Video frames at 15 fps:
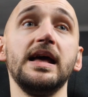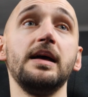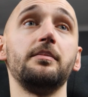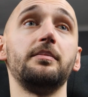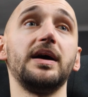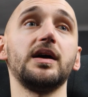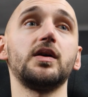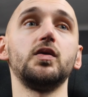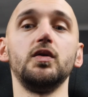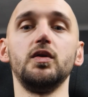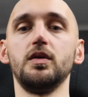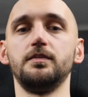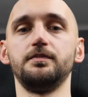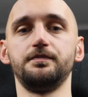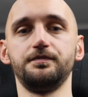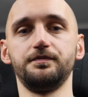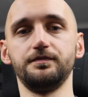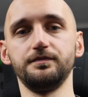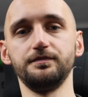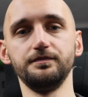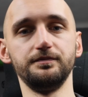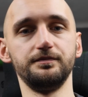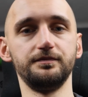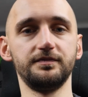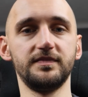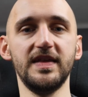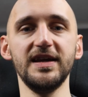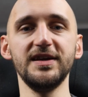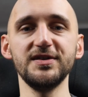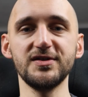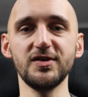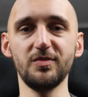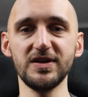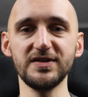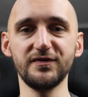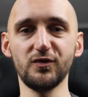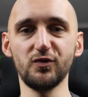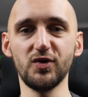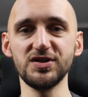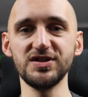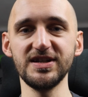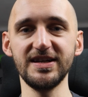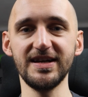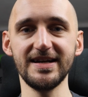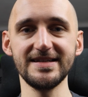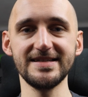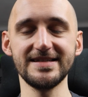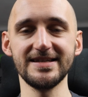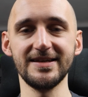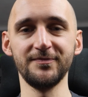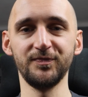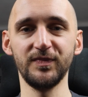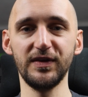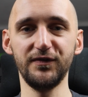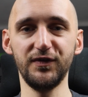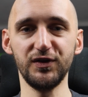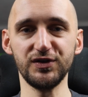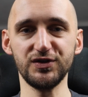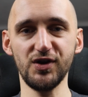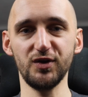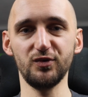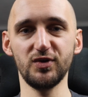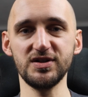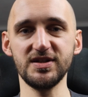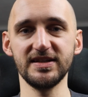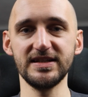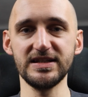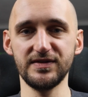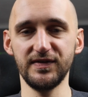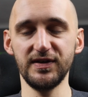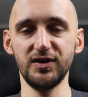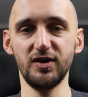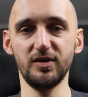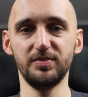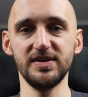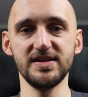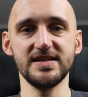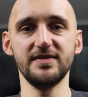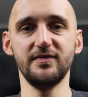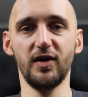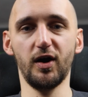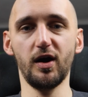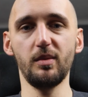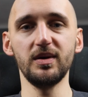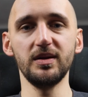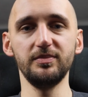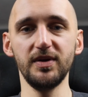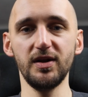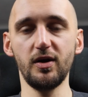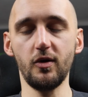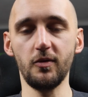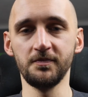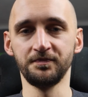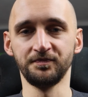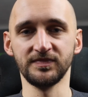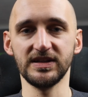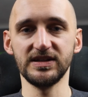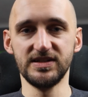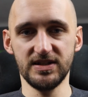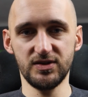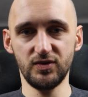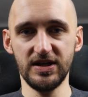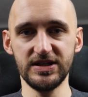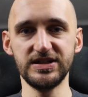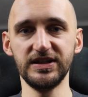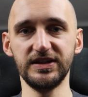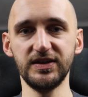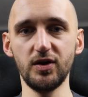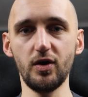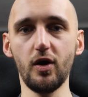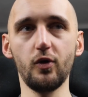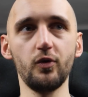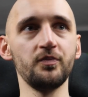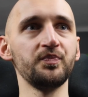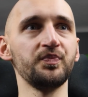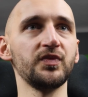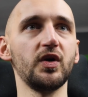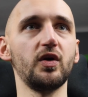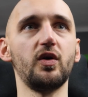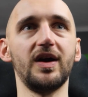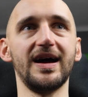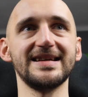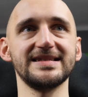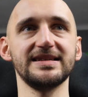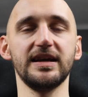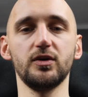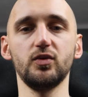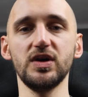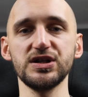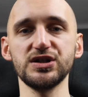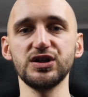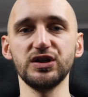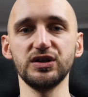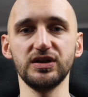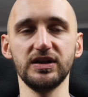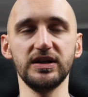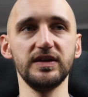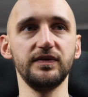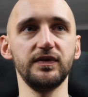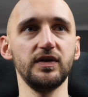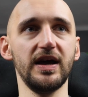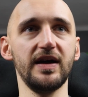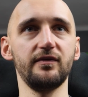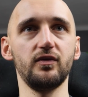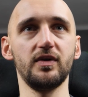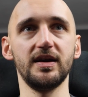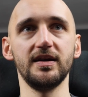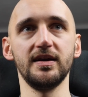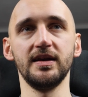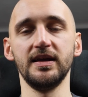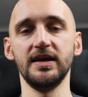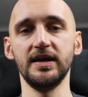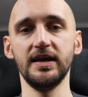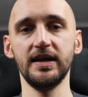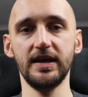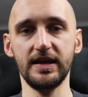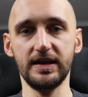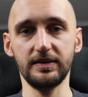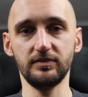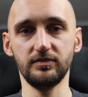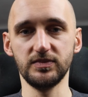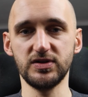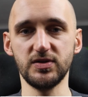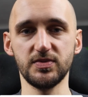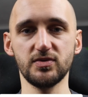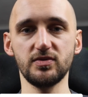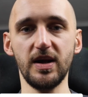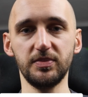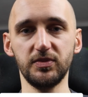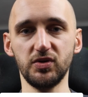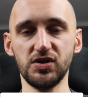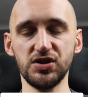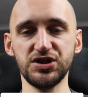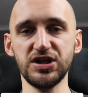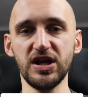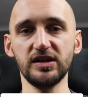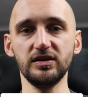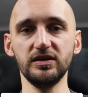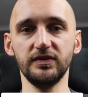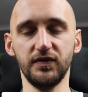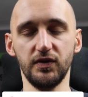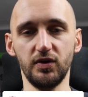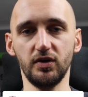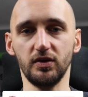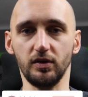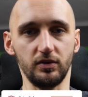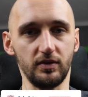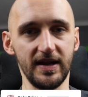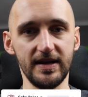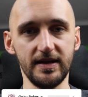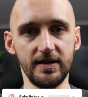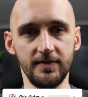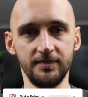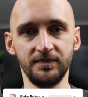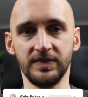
But cool. Thank you so much for watching, guys. If you enjoyed watching this video, please leave a comment below. Just write GTO or ask a question if you have one. Subscribe to this channel if you're not already.